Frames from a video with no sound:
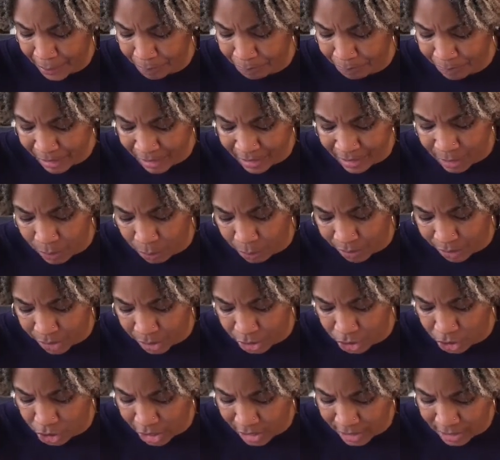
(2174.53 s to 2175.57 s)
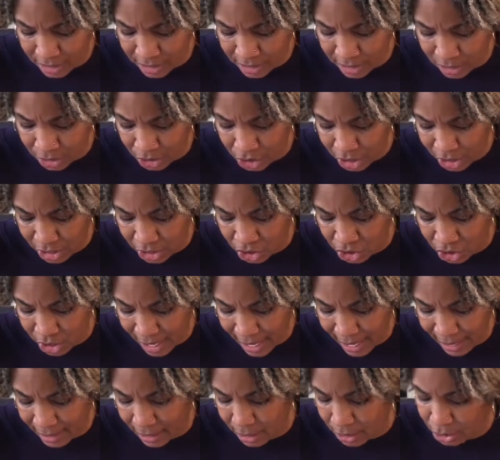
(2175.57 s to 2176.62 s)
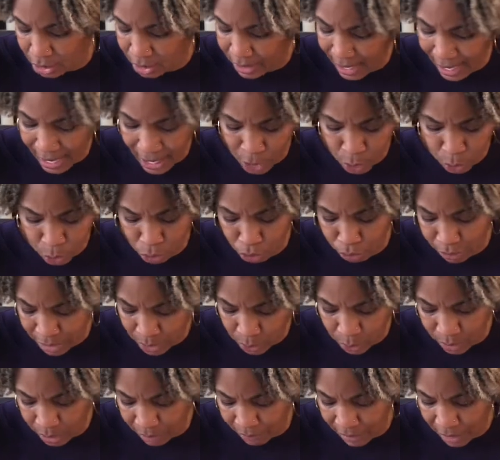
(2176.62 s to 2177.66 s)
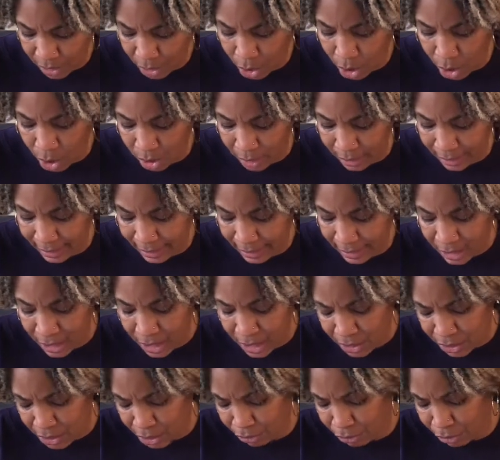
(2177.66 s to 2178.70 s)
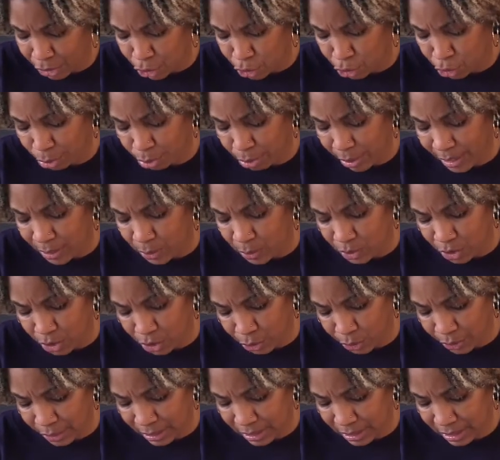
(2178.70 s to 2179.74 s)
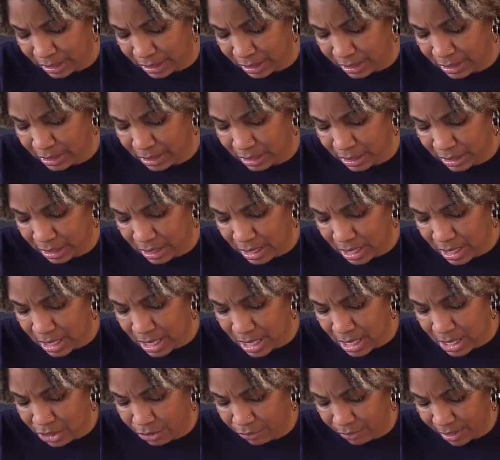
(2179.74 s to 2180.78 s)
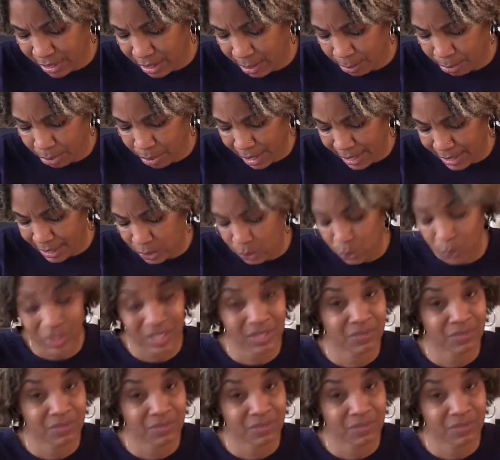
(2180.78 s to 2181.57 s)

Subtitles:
And then with the jean jacket, casual dress, whatever they're calling it, the original price was $36. The ThredUp price was